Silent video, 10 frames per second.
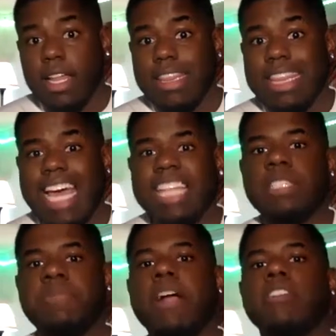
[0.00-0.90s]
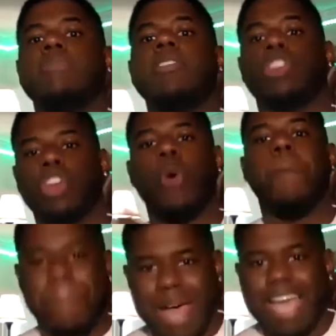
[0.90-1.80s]
that inspires me to
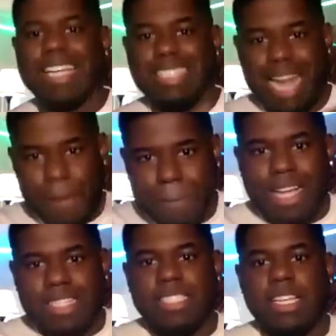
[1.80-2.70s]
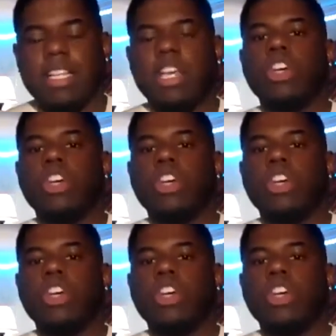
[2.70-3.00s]
go back into that mindset.